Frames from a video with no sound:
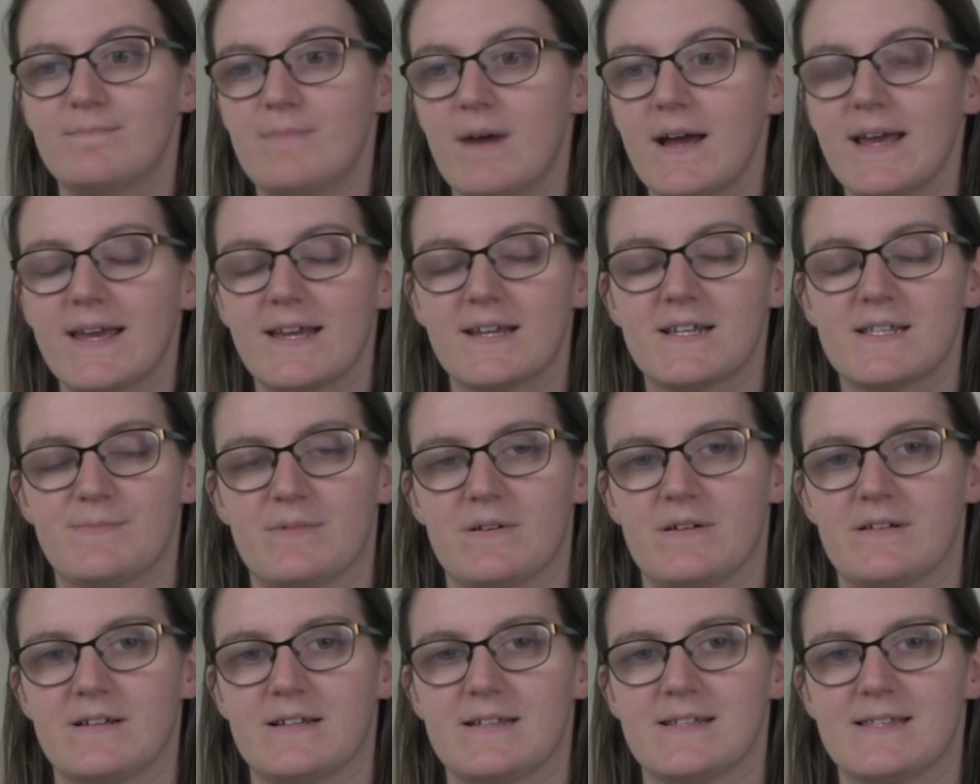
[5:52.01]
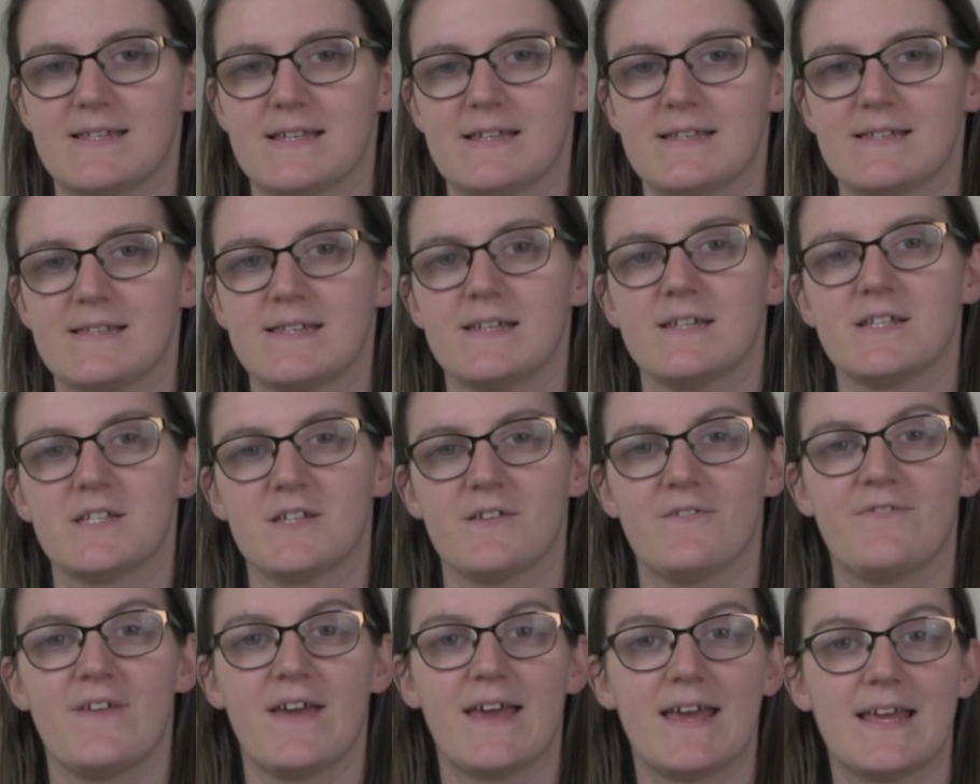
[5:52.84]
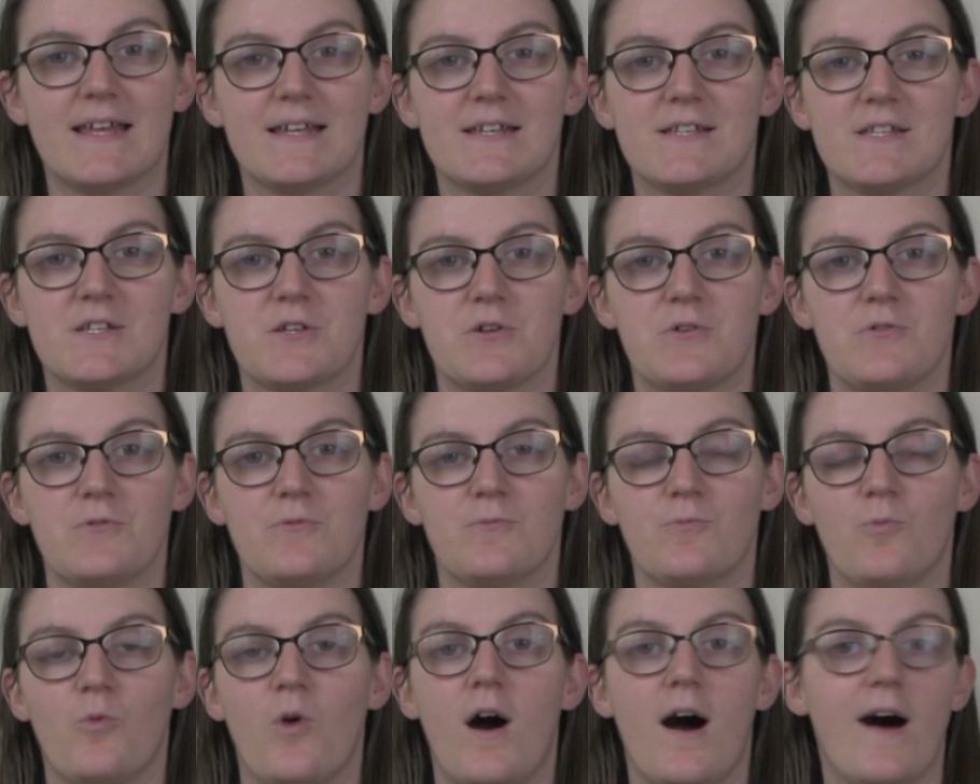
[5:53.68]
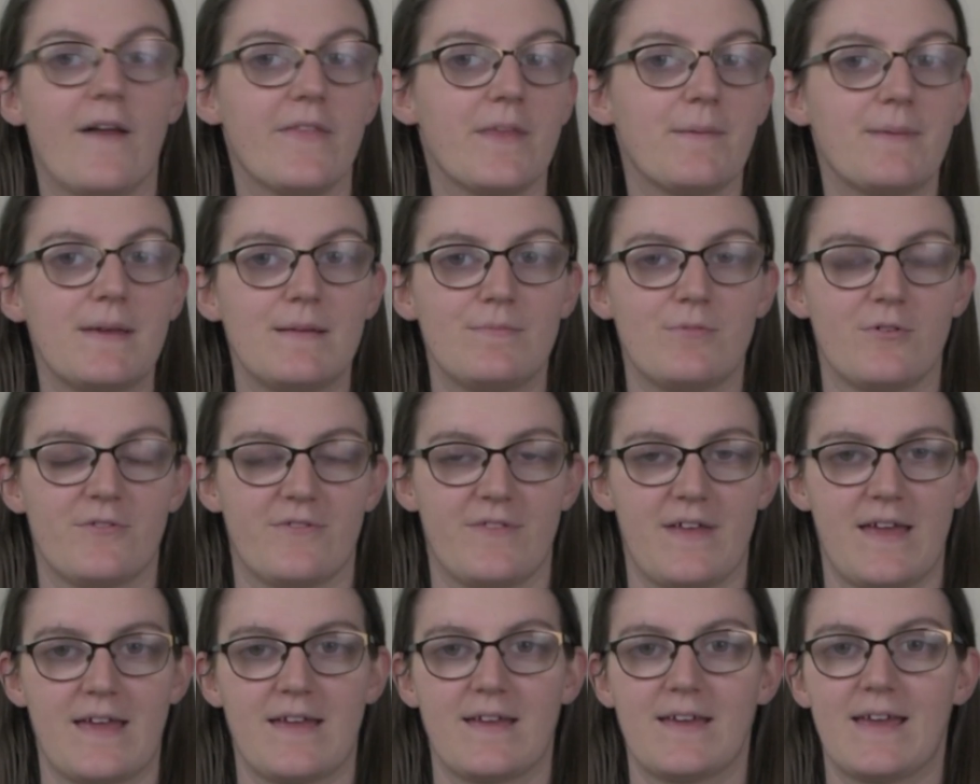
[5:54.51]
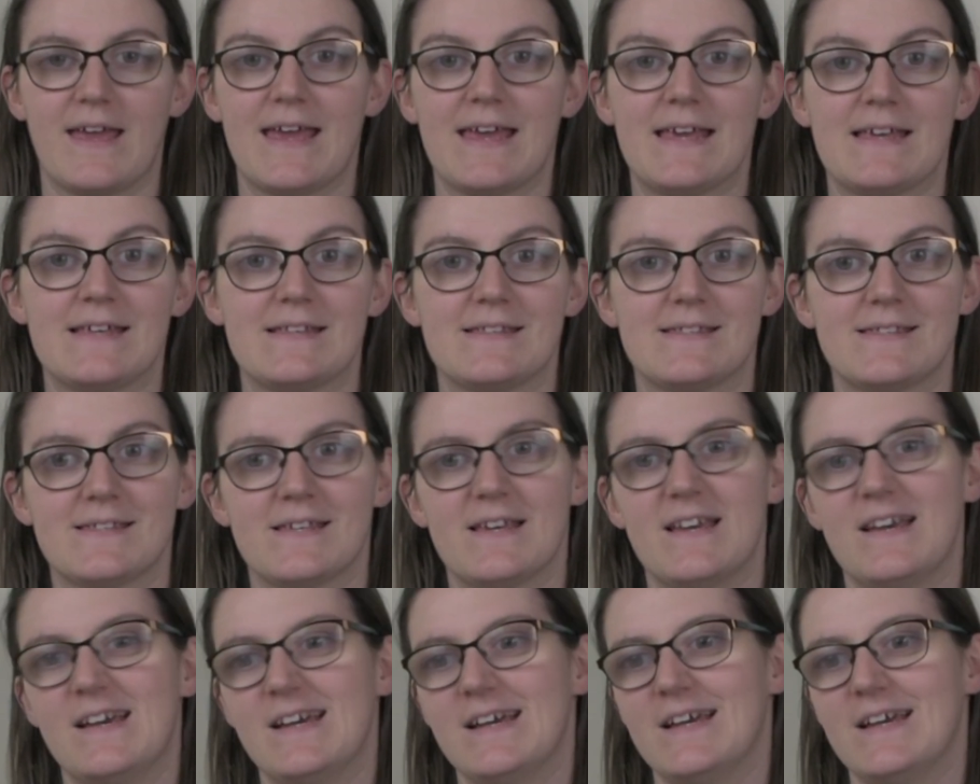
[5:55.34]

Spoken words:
my experiences to fit into what other people think is